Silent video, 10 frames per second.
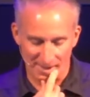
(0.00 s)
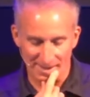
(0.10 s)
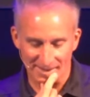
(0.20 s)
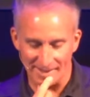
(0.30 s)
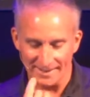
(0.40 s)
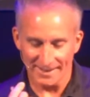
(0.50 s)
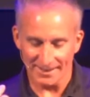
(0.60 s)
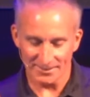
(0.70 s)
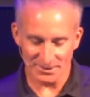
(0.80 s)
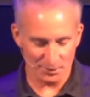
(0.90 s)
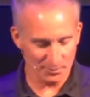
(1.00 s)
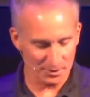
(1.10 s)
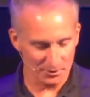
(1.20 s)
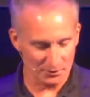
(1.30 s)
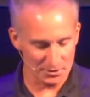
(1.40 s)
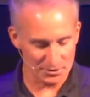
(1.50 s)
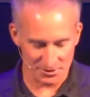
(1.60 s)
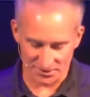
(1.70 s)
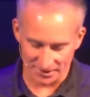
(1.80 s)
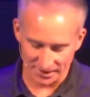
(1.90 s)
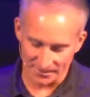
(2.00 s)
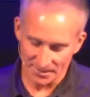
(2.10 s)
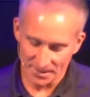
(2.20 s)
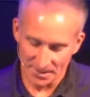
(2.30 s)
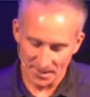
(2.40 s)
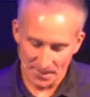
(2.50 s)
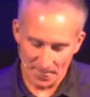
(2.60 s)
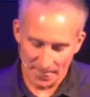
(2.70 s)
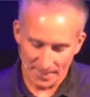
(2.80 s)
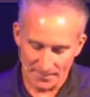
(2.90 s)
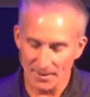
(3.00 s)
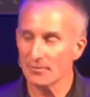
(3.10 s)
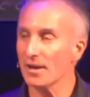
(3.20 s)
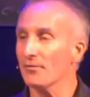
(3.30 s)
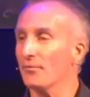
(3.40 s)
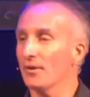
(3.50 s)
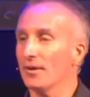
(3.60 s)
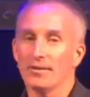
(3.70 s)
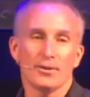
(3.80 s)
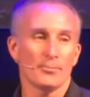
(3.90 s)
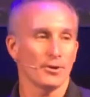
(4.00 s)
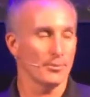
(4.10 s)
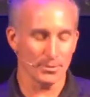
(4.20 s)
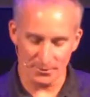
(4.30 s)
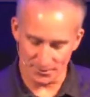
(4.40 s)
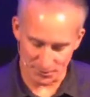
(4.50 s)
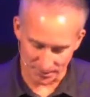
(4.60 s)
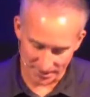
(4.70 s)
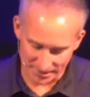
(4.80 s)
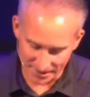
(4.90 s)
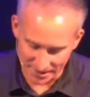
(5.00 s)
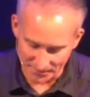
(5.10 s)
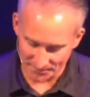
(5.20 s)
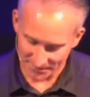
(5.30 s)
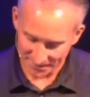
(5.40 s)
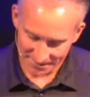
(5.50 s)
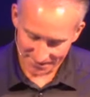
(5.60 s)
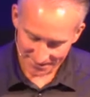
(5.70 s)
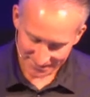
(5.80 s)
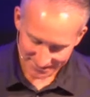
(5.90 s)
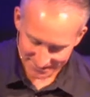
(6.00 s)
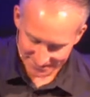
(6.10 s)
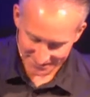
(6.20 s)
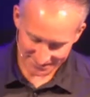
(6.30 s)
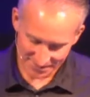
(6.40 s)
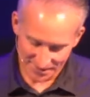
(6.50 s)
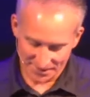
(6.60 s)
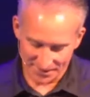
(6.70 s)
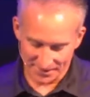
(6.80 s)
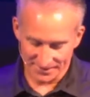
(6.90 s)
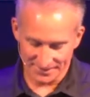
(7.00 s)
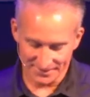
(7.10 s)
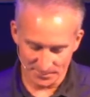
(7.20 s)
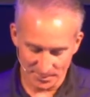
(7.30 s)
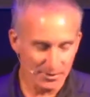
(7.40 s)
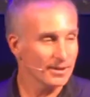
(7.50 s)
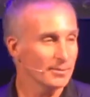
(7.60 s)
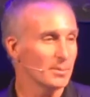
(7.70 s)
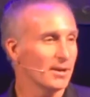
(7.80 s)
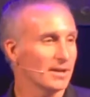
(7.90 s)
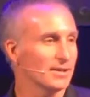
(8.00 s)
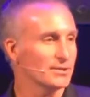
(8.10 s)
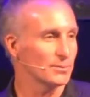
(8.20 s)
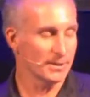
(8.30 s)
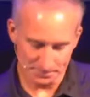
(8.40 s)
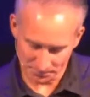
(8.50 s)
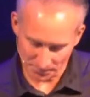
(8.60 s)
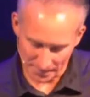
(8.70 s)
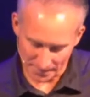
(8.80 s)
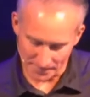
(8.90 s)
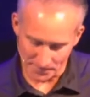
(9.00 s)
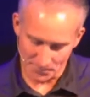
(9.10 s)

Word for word: yeah, I was thinking, oh, we're going to finish this tonight. But if you had fun, hope, hope you've enjoyed it. Um, okay, it'd be great. I'll be back next week. Um,